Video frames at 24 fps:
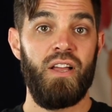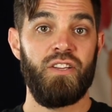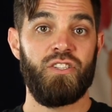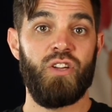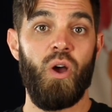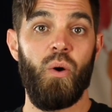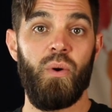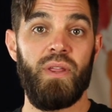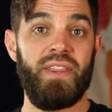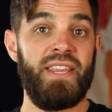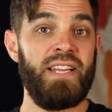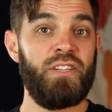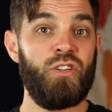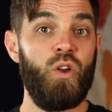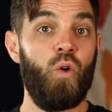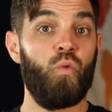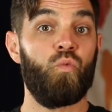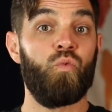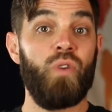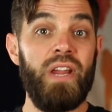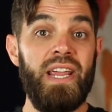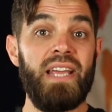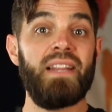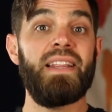So this
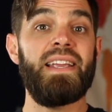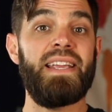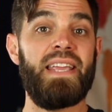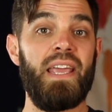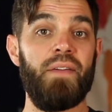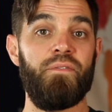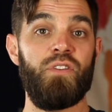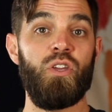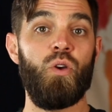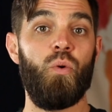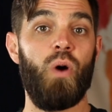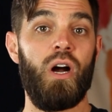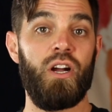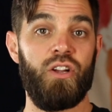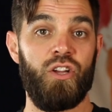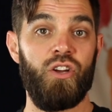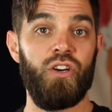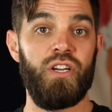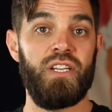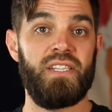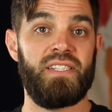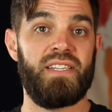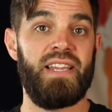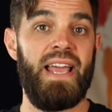will really give you a
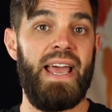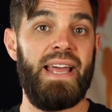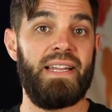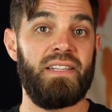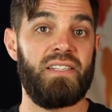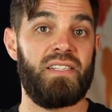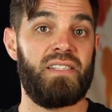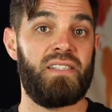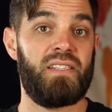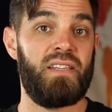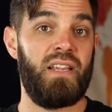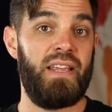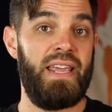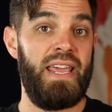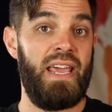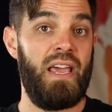good sense